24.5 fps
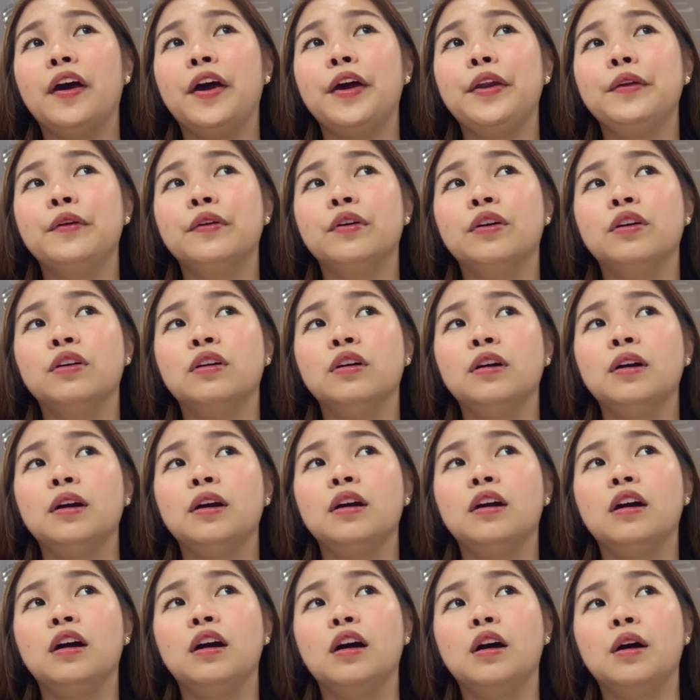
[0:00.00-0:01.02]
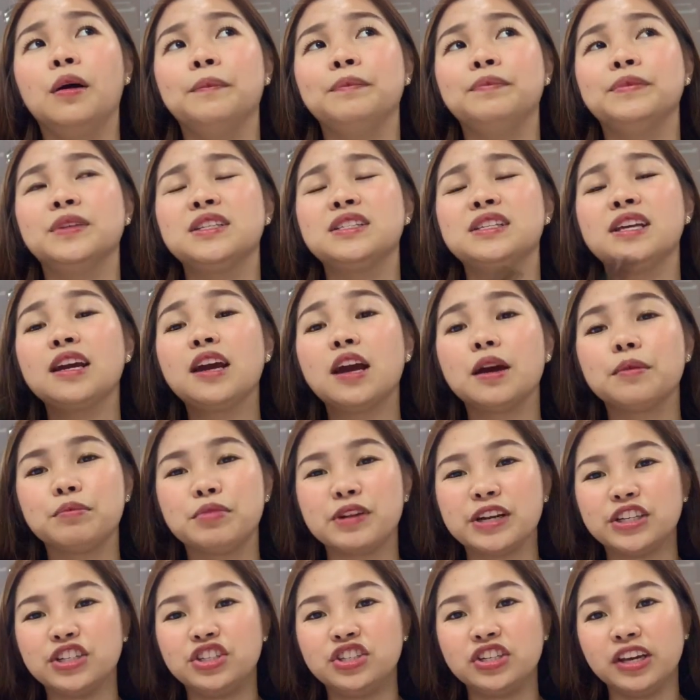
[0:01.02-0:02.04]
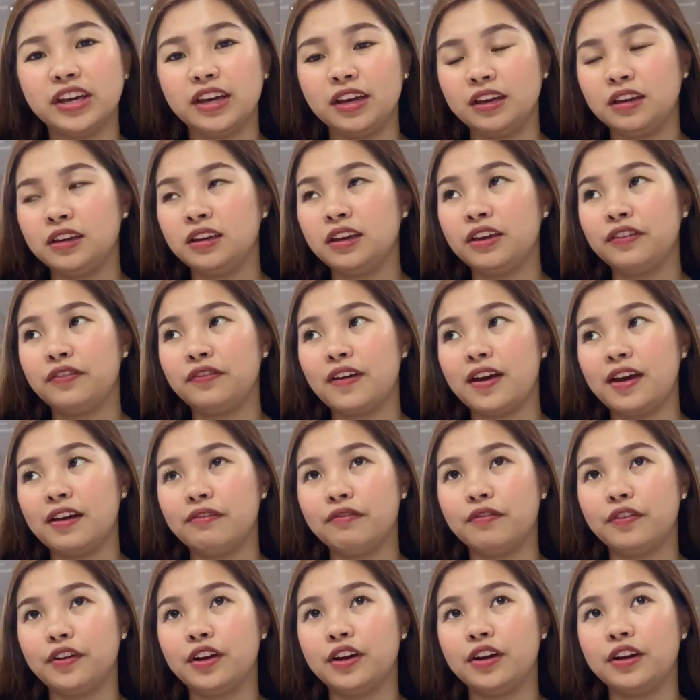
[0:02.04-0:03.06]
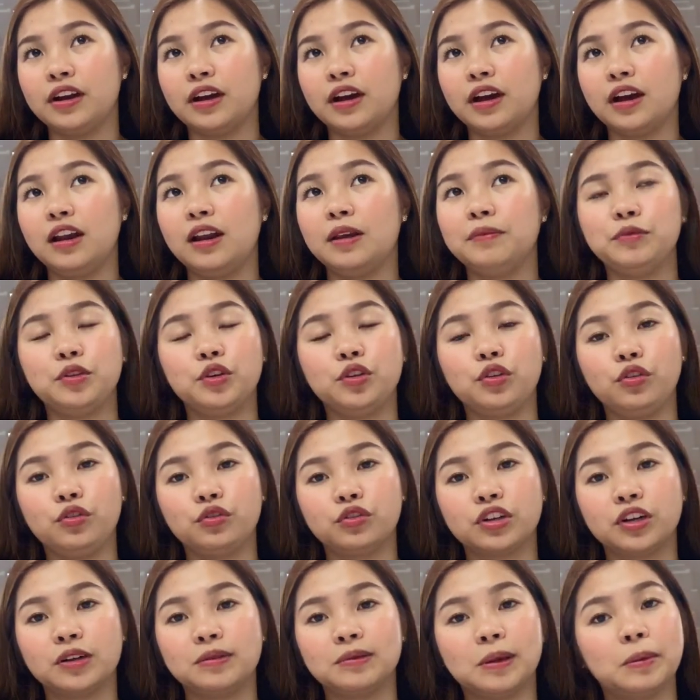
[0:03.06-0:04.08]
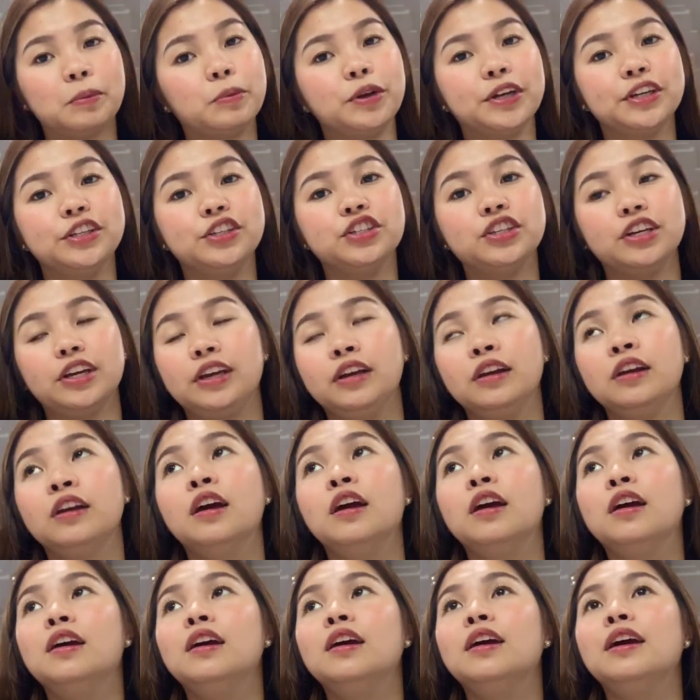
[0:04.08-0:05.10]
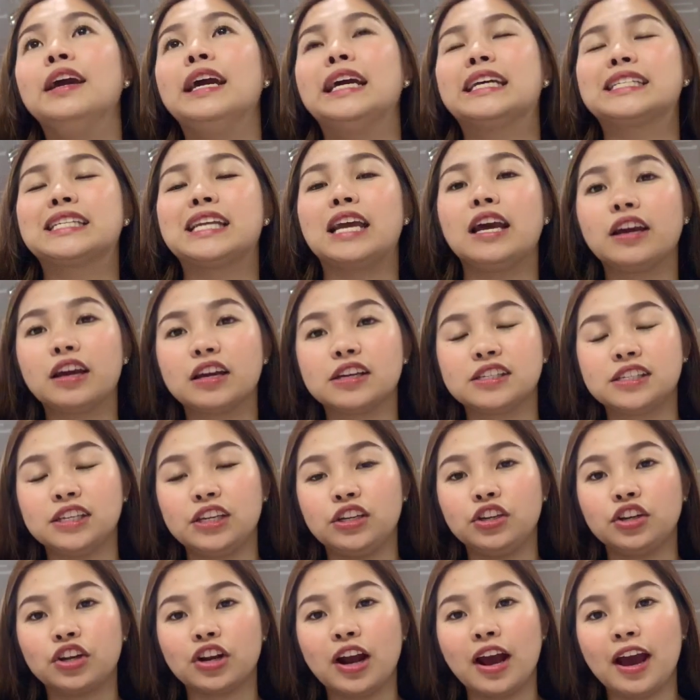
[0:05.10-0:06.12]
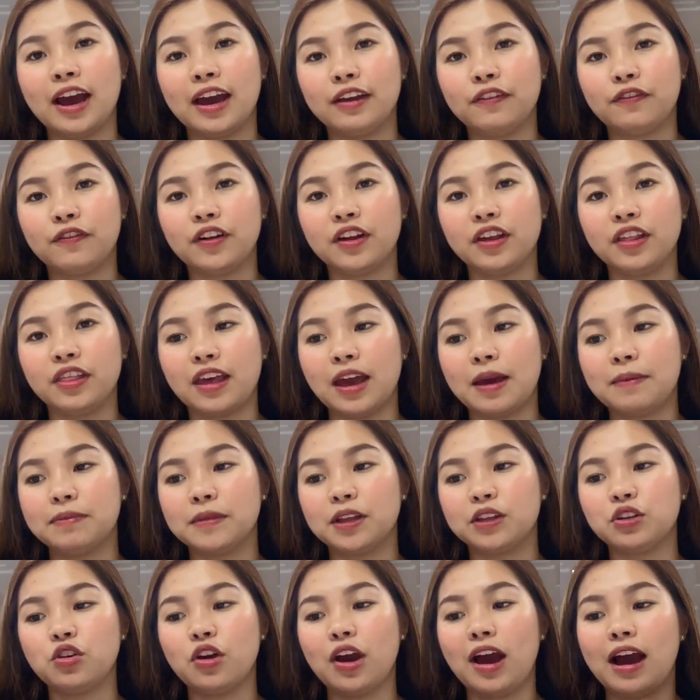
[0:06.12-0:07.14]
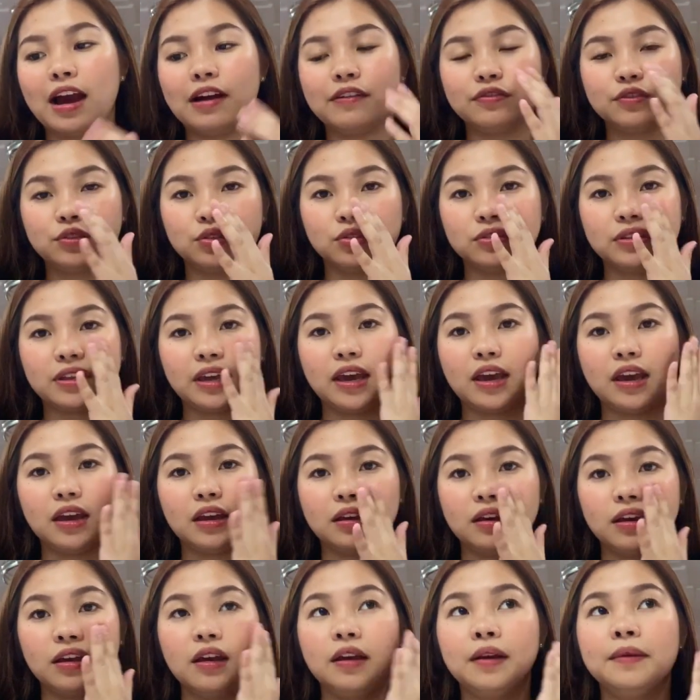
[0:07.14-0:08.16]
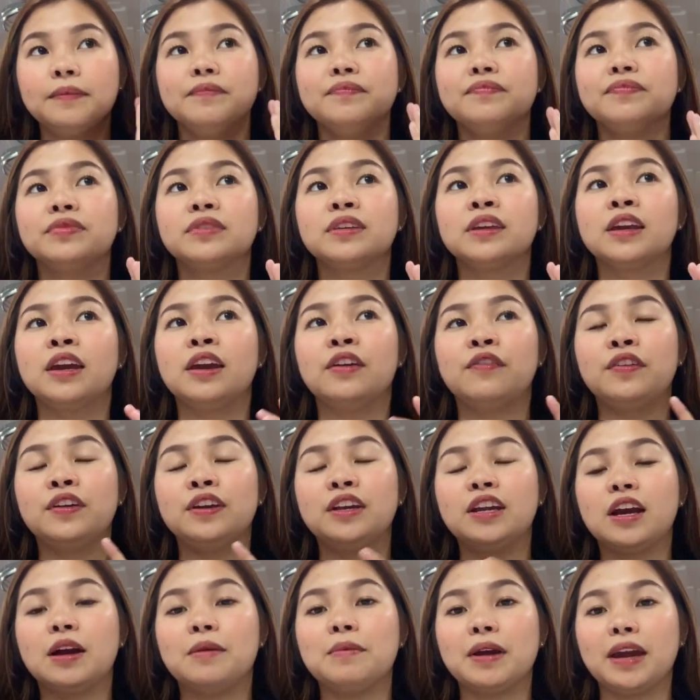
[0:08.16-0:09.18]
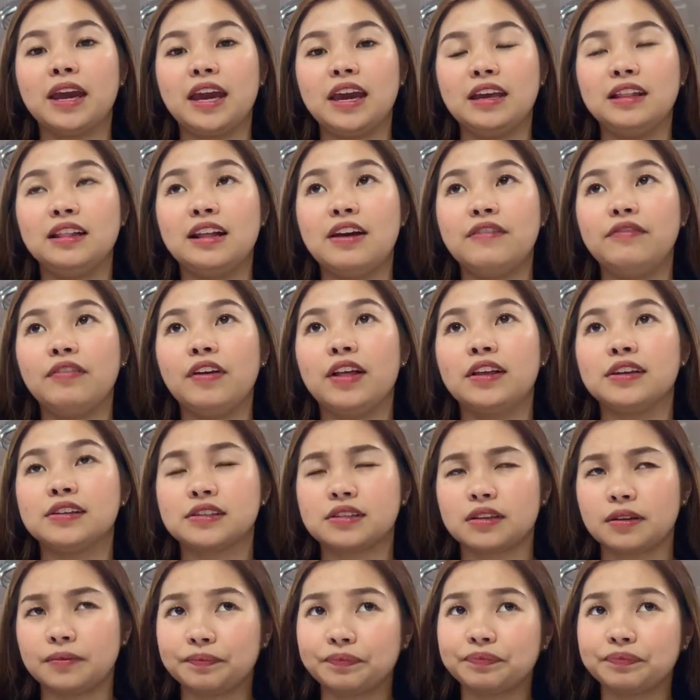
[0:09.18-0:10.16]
ano, it's like a bridging, if ever, na alam niyo yung term na bridging. It's like a senior high for them that you have to take if hindi ka mag-A-levels.